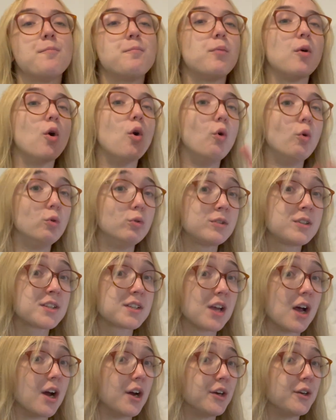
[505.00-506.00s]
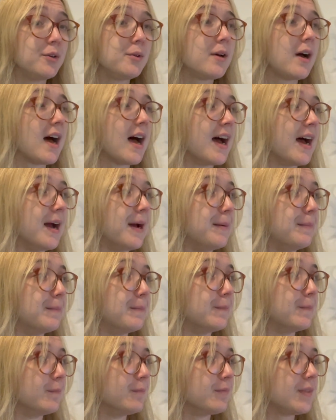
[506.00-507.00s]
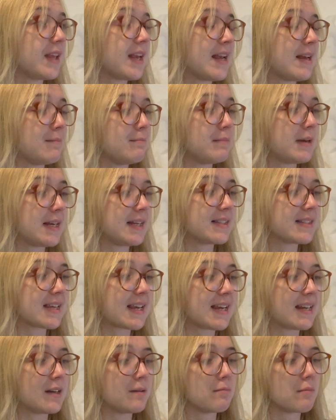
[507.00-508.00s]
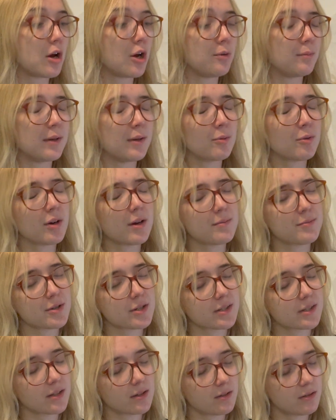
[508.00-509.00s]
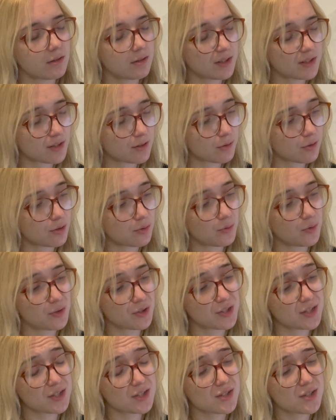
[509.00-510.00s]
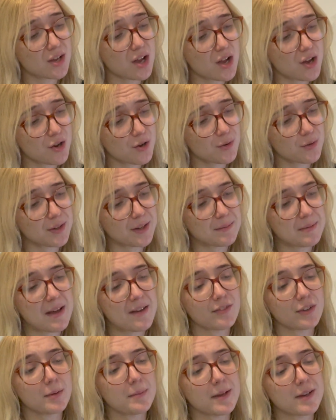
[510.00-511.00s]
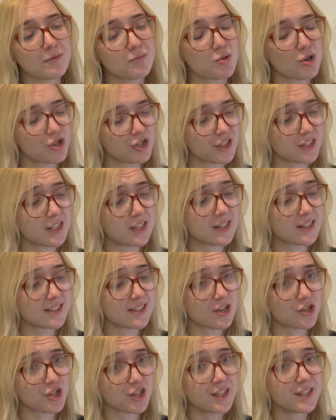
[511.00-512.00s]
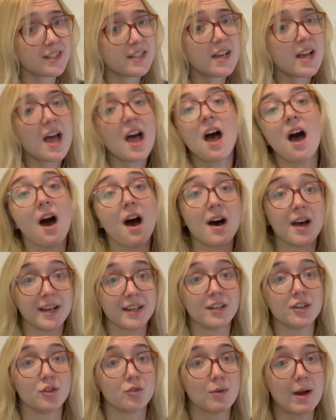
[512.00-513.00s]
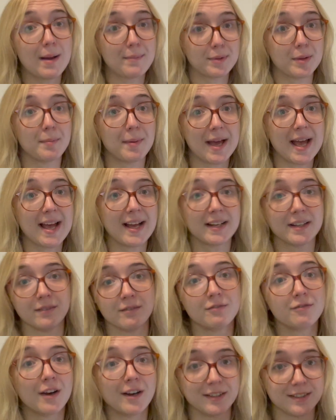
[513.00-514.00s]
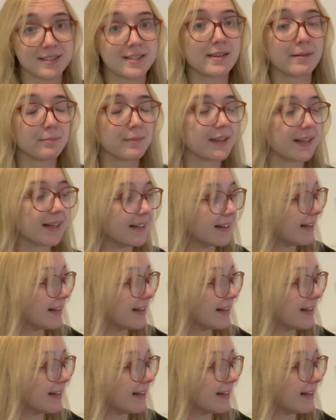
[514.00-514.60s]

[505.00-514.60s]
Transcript: But also, um, it means in a moment where I'm just like, oh, I don't know what to sew and I'm having a bit of project indecision, I can grab the bag and find something in